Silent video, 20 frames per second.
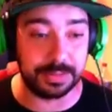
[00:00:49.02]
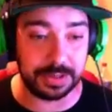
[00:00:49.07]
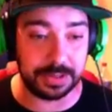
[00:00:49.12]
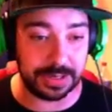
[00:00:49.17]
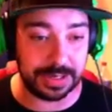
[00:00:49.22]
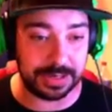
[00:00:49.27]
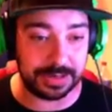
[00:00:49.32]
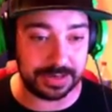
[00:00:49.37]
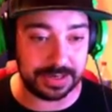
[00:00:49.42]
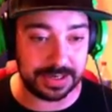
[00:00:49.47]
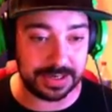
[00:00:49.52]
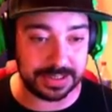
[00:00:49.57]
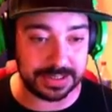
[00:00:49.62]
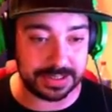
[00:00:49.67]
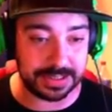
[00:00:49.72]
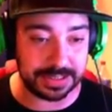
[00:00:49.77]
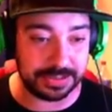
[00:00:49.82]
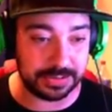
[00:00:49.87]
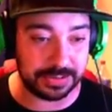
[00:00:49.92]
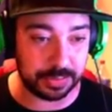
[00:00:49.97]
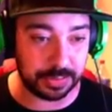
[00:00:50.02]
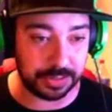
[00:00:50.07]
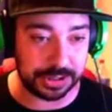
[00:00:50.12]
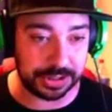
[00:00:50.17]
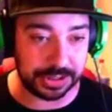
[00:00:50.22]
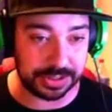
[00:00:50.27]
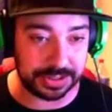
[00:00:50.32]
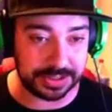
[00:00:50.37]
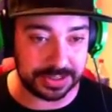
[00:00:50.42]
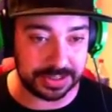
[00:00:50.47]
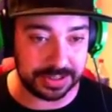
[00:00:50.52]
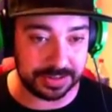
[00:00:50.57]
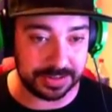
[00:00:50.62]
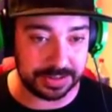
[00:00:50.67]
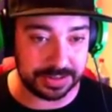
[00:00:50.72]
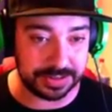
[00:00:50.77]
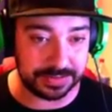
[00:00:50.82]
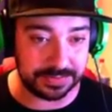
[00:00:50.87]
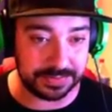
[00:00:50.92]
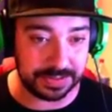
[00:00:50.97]
by the way, guys. You should watch the other series
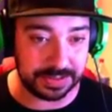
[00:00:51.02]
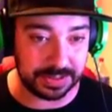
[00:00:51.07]
if you